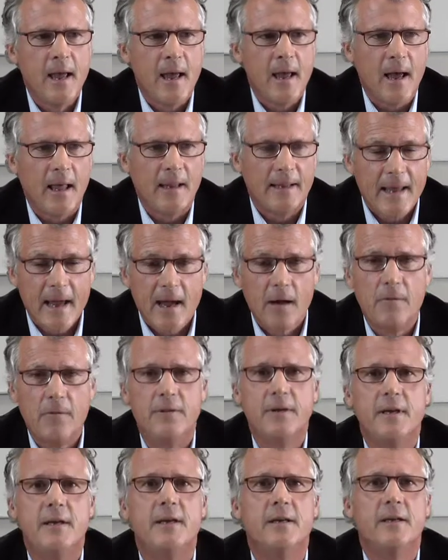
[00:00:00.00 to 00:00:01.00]
allow
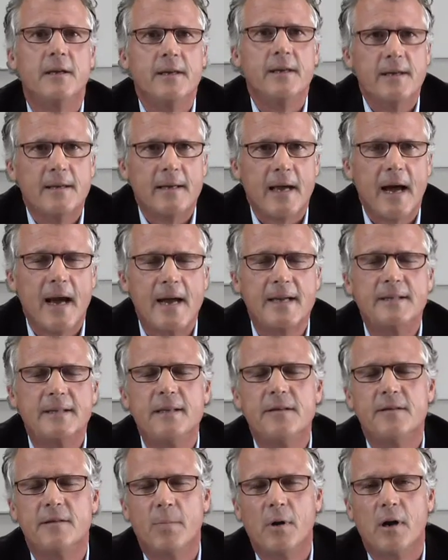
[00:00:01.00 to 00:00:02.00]
the
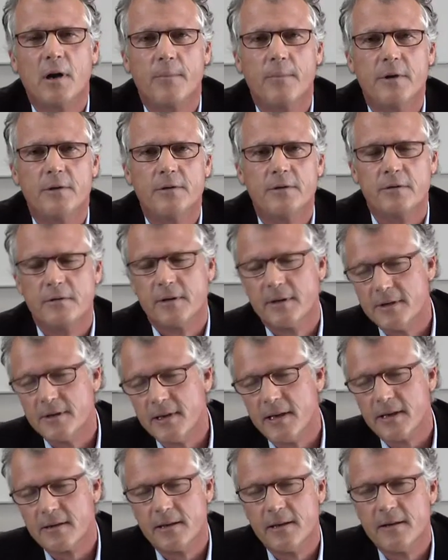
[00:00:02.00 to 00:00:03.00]
IT department to
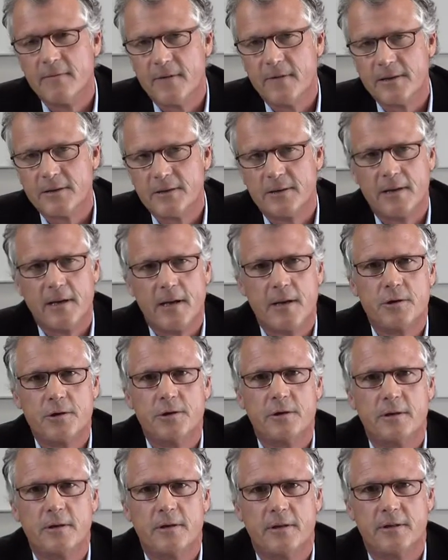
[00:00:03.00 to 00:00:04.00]
conduct the
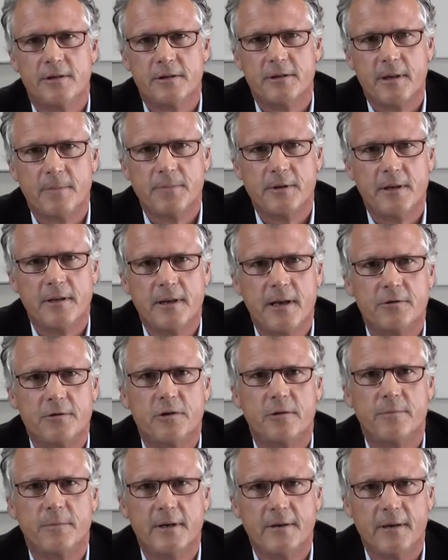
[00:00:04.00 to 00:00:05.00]
investigation. It is something that
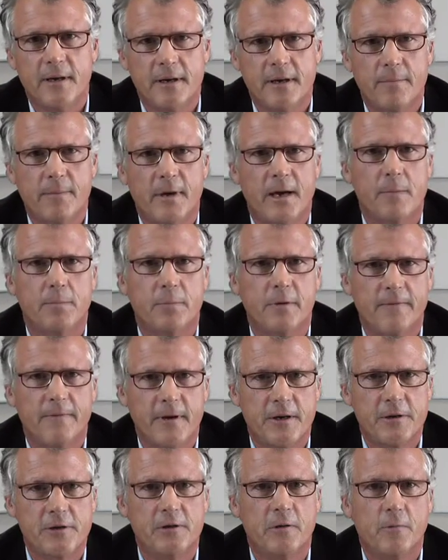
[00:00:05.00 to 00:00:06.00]
should be done by a
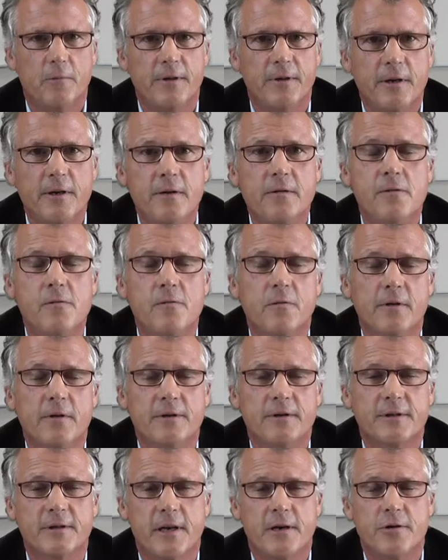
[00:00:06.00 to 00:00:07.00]
professional within the
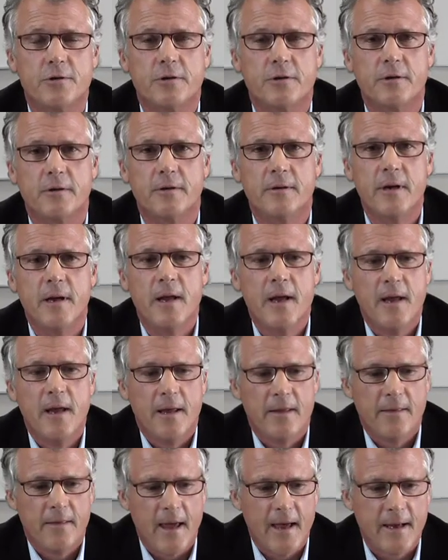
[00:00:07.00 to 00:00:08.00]
organization
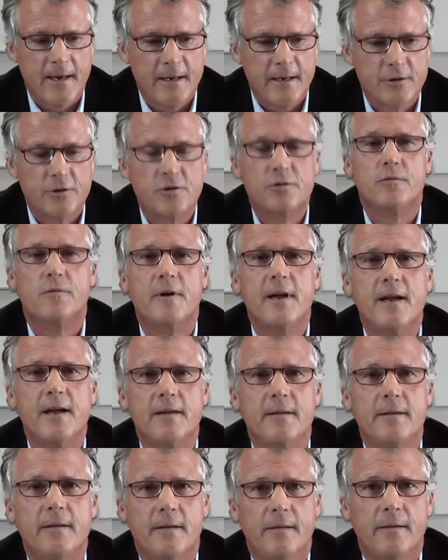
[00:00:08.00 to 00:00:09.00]
that is
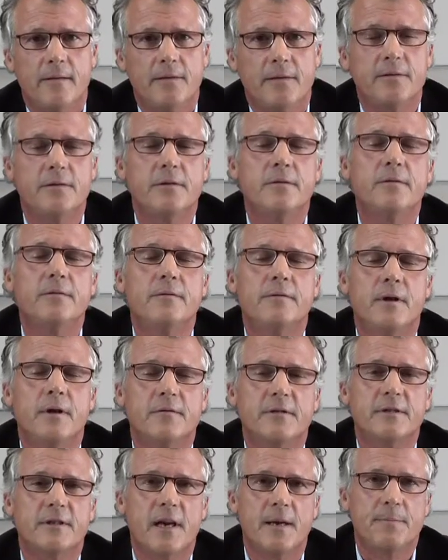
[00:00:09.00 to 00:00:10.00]
trained to do
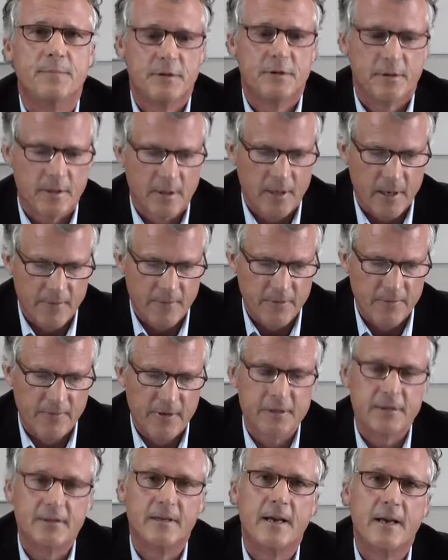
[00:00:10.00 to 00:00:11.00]
those types of
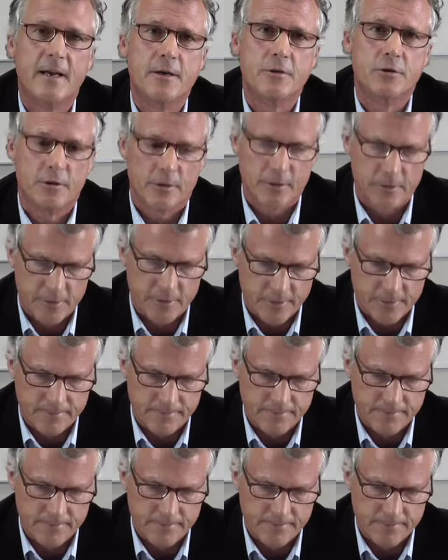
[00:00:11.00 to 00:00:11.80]
investigations.